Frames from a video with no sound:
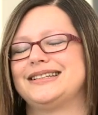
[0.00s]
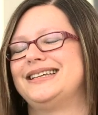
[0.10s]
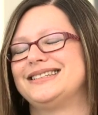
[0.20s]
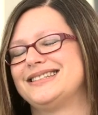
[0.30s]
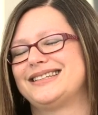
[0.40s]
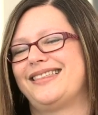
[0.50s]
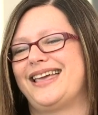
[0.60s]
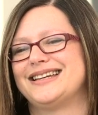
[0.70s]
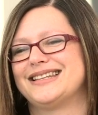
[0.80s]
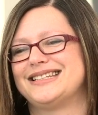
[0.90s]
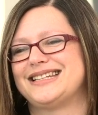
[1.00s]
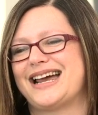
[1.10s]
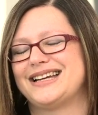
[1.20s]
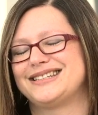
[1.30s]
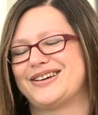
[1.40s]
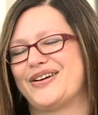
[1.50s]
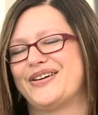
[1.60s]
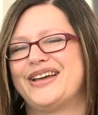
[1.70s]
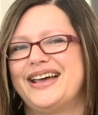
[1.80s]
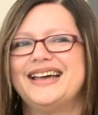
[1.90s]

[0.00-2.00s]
and kisses at the end of the day, so